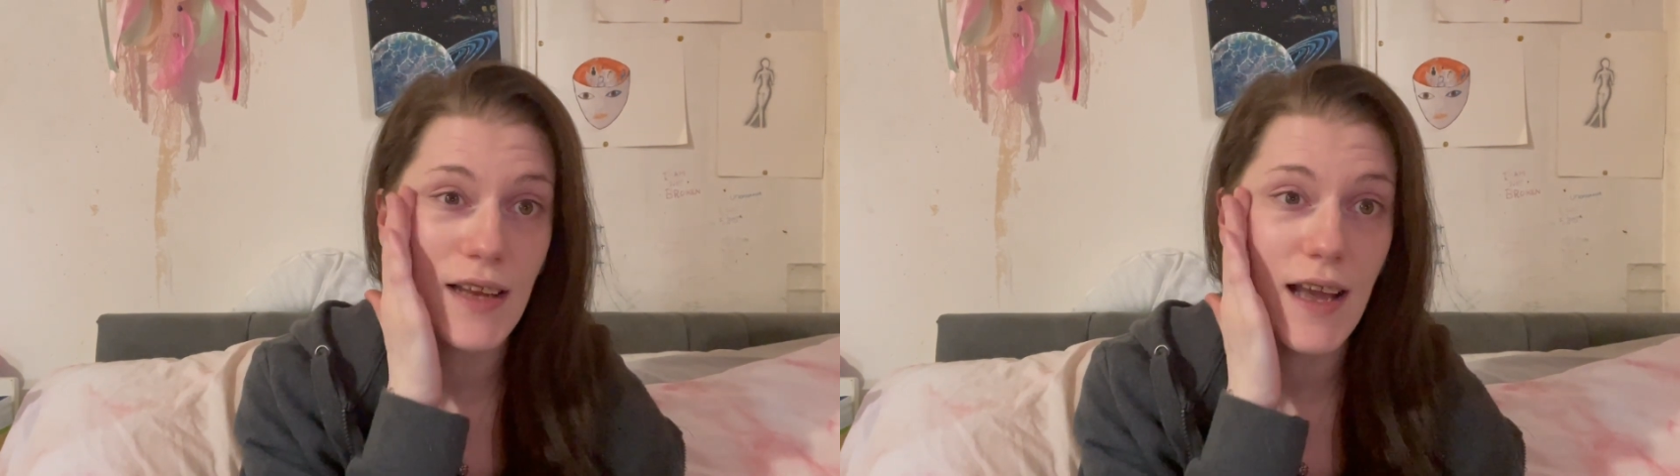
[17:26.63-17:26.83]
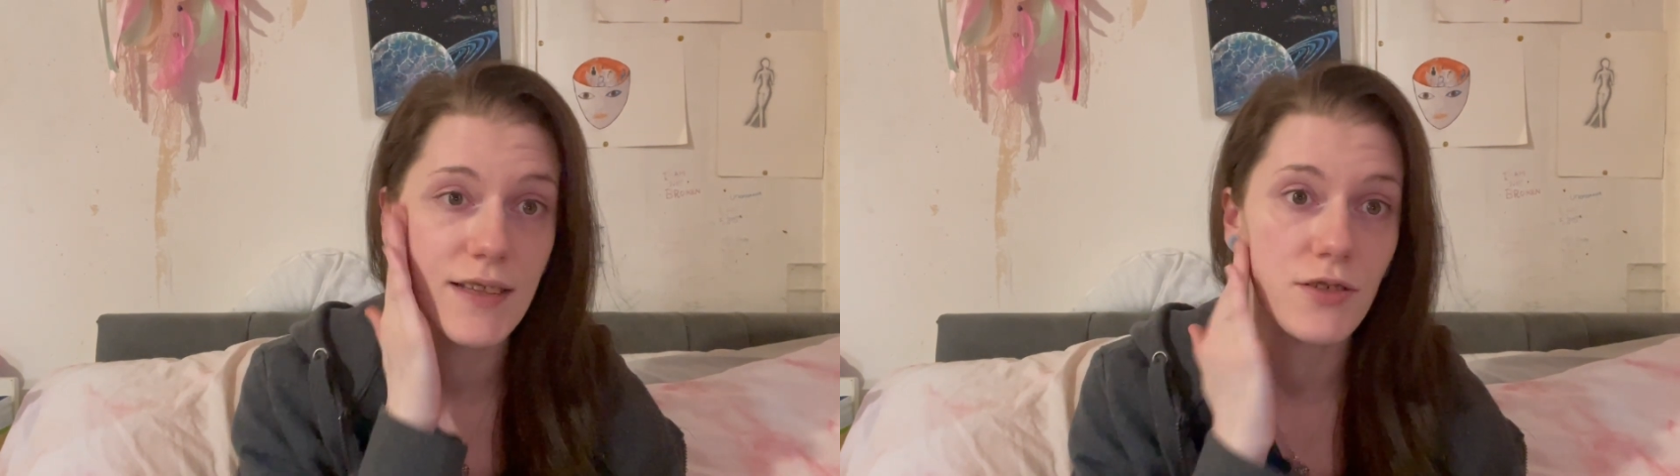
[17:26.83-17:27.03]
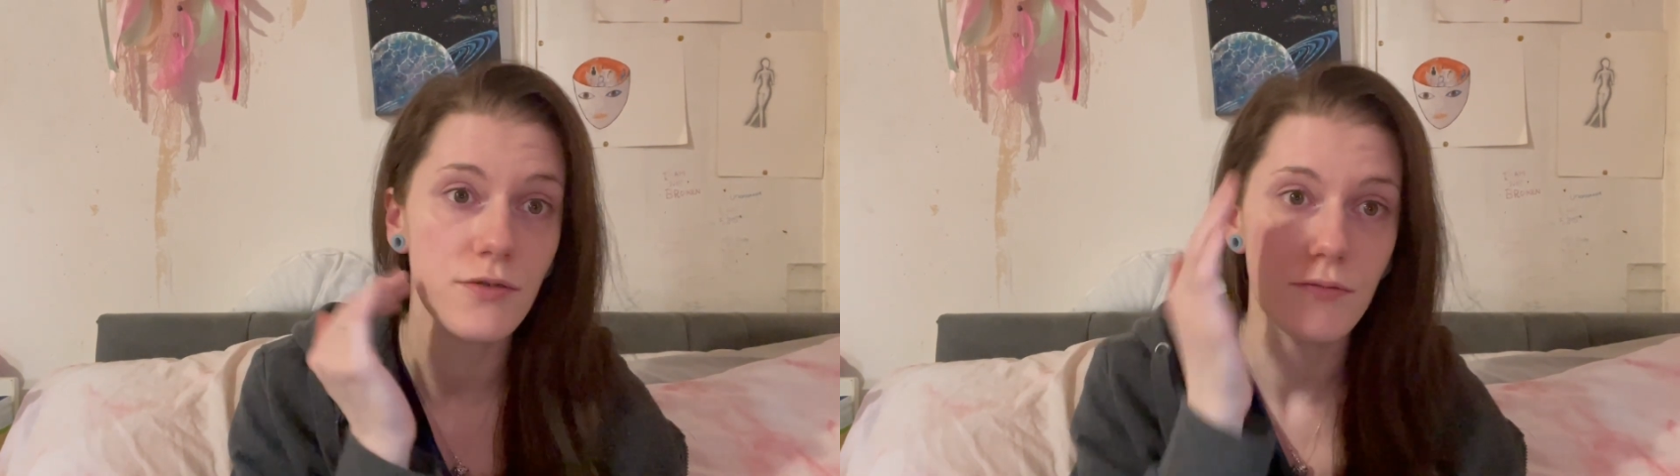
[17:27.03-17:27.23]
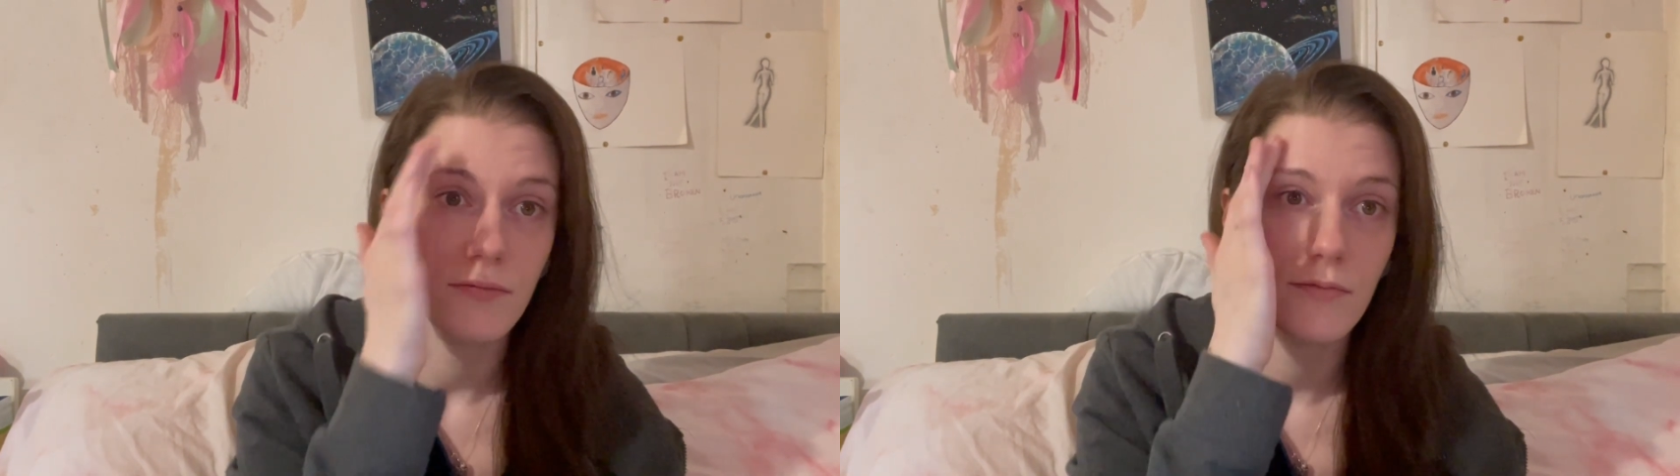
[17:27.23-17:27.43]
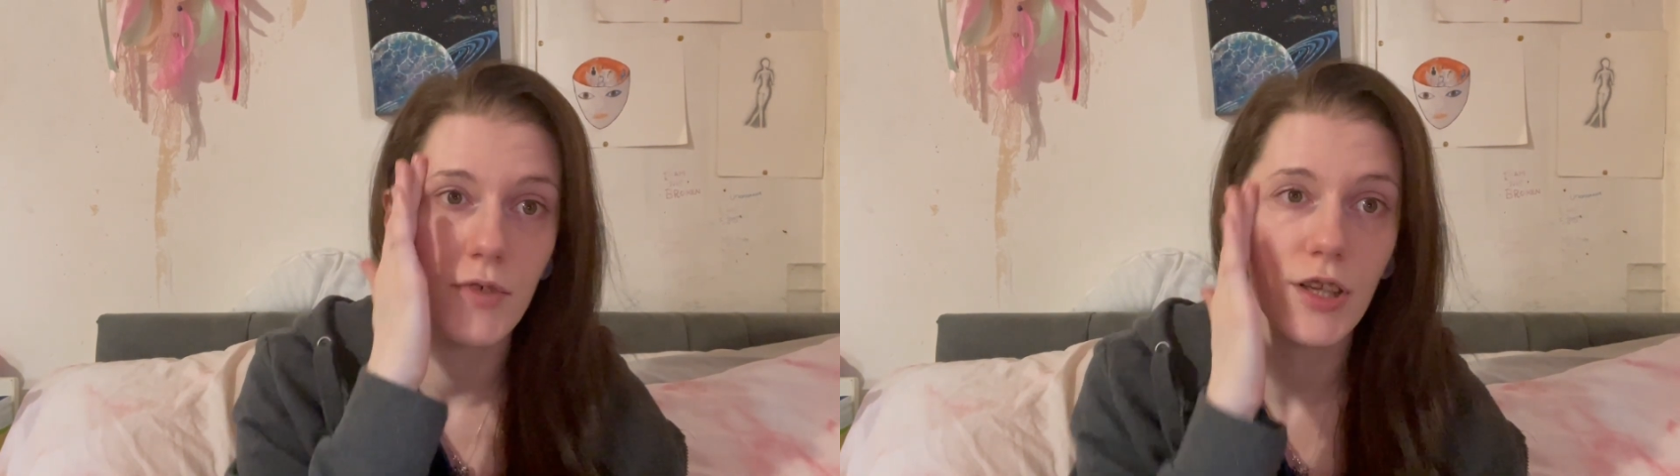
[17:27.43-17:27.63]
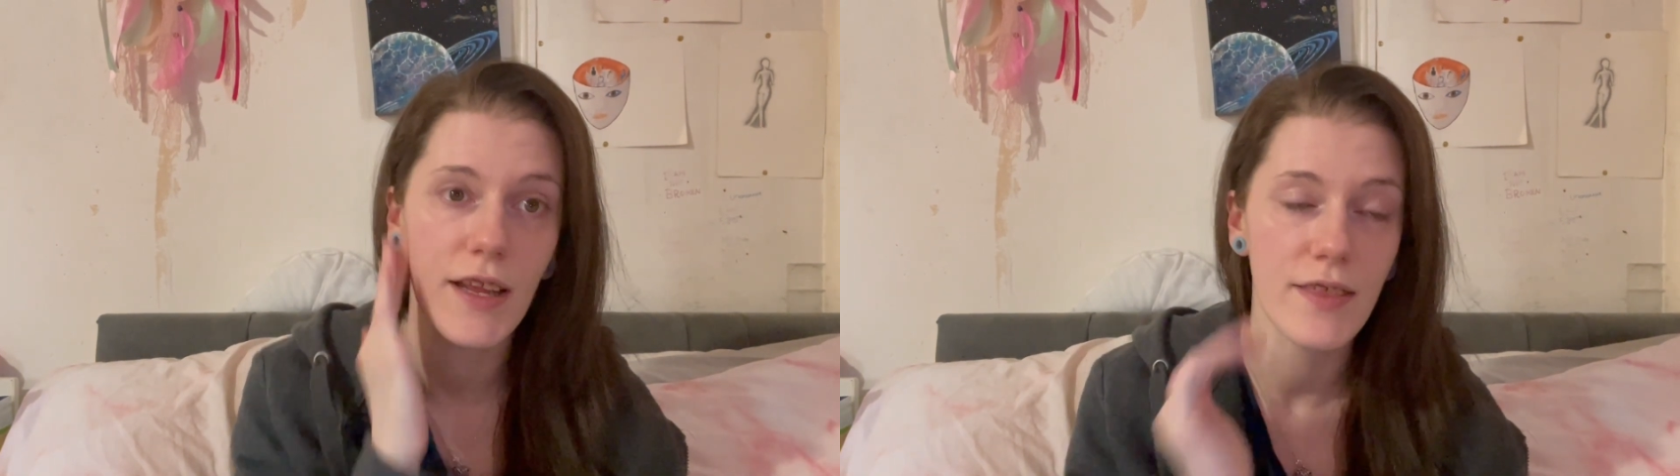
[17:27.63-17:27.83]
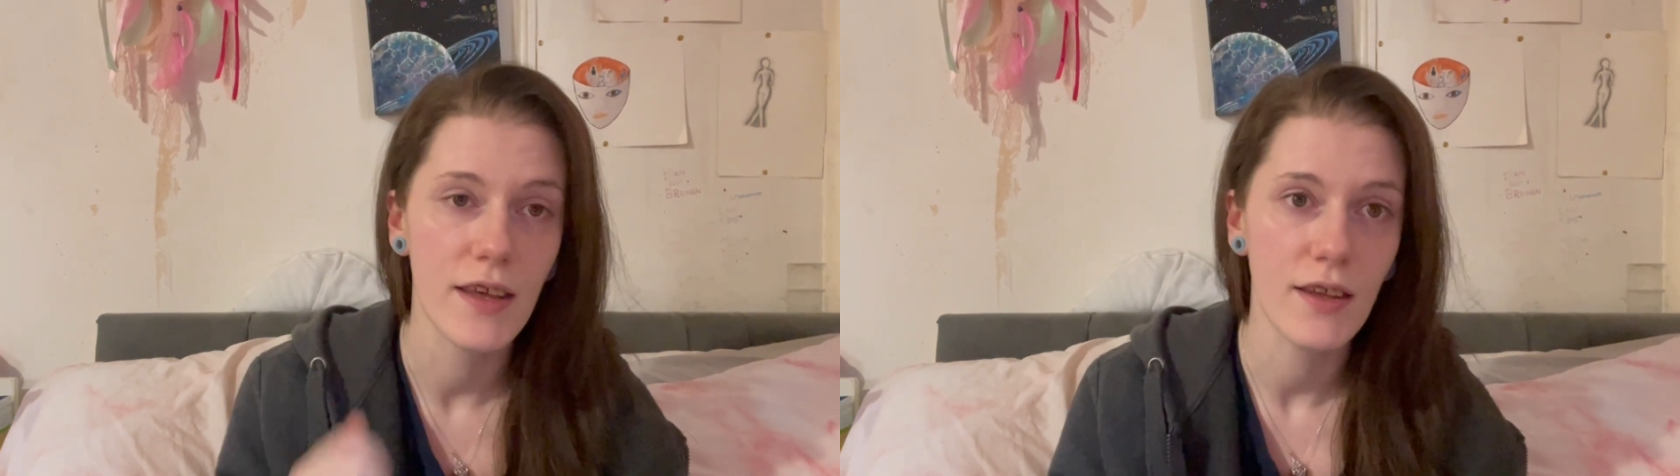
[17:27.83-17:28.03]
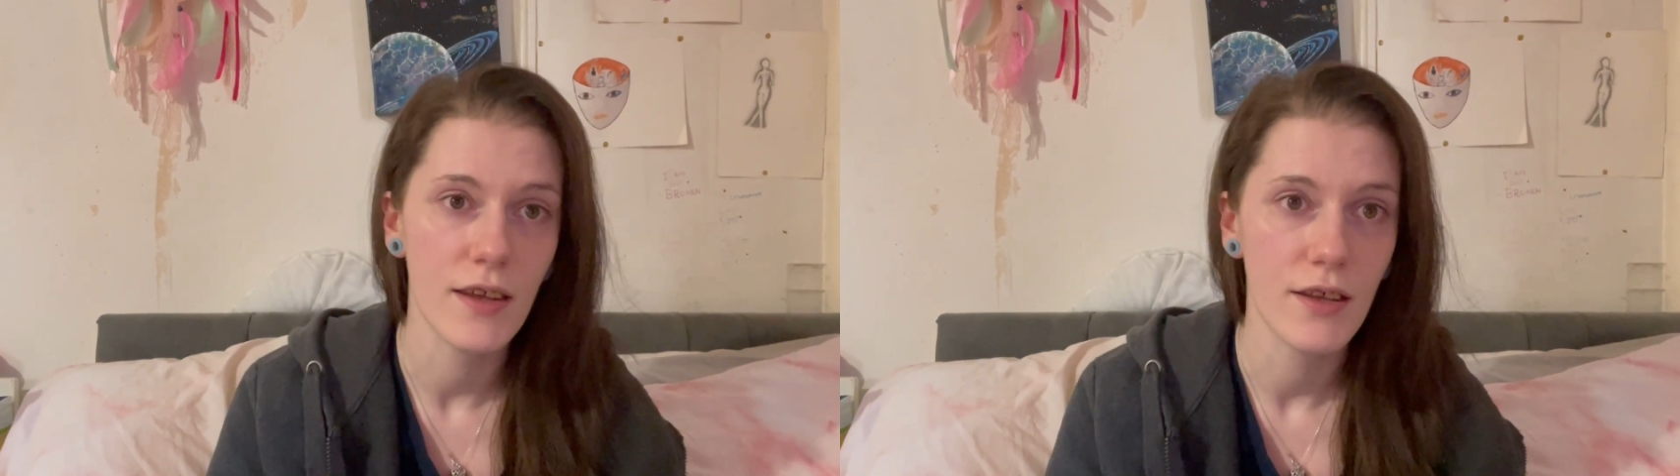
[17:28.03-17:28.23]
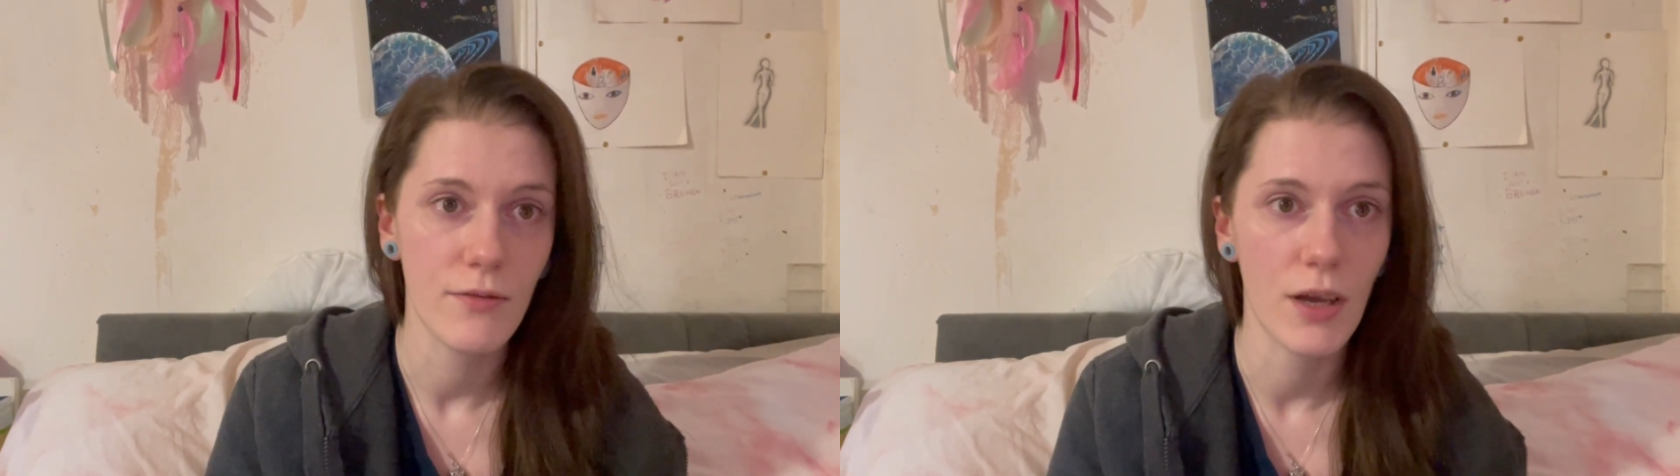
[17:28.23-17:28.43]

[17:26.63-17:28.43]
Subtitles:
adult one, I think,